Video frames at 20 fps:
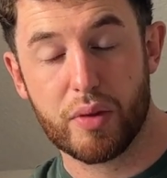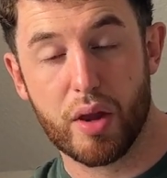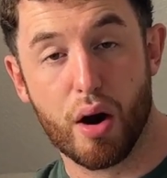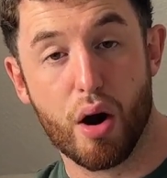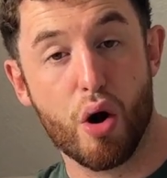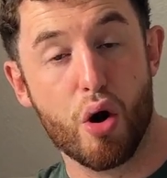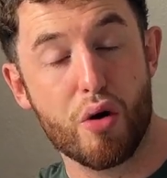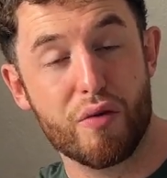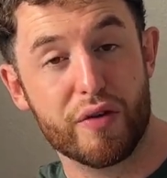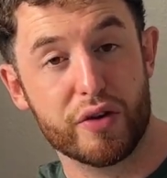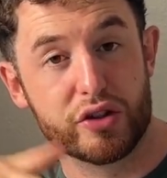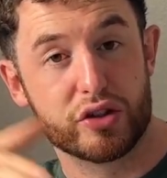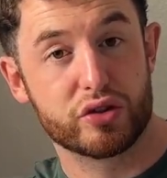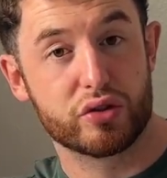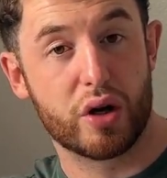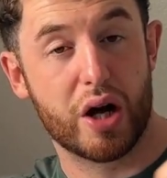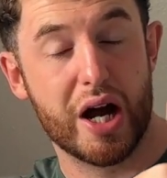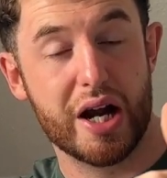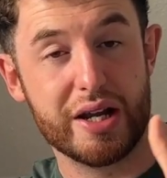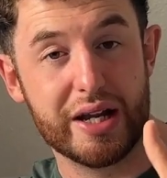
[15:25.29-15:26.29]

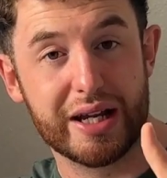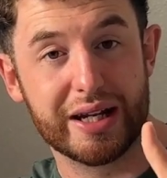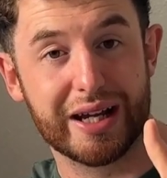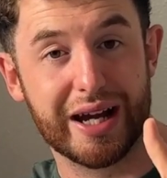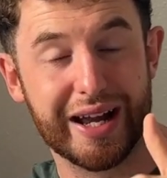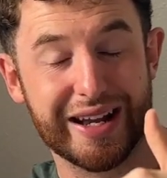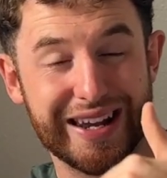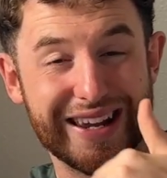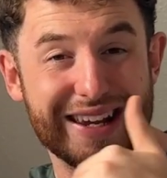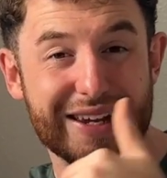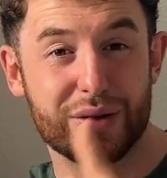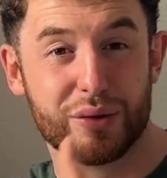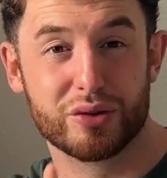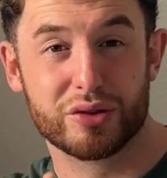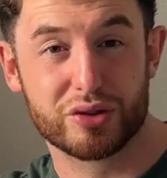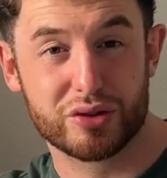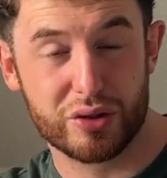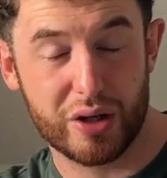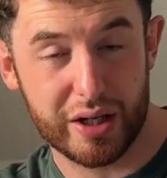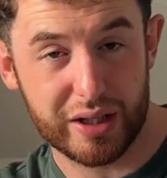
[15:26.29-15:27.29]
overstriding and heel
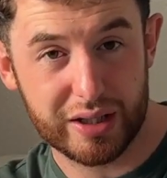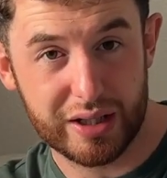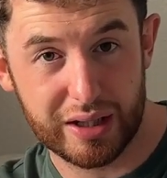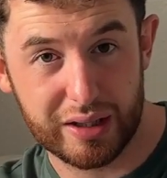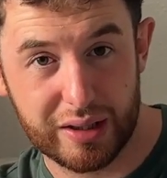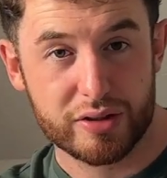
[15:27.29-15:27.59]
striking.